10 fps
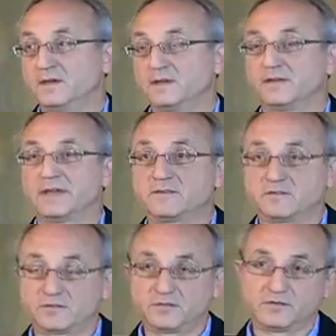And that
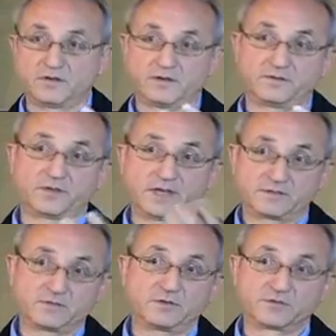
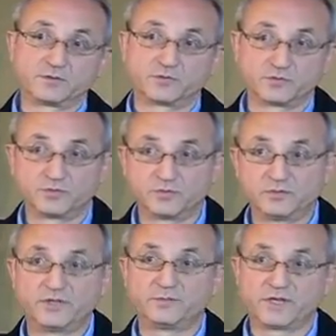thanks also to
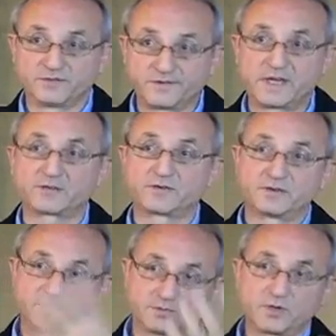lean
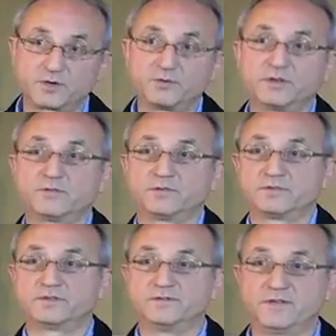manufacturing, the work we did
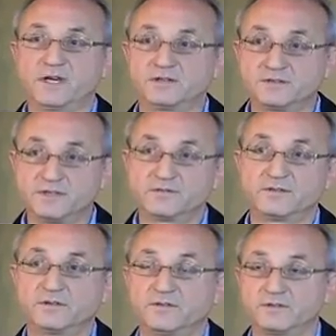with the DVIRC
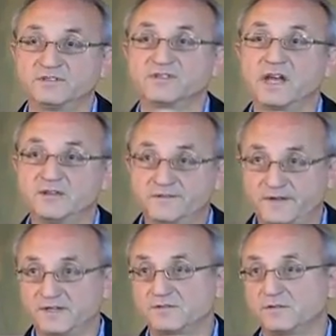even in the design
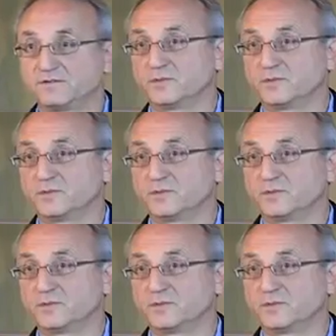phase of the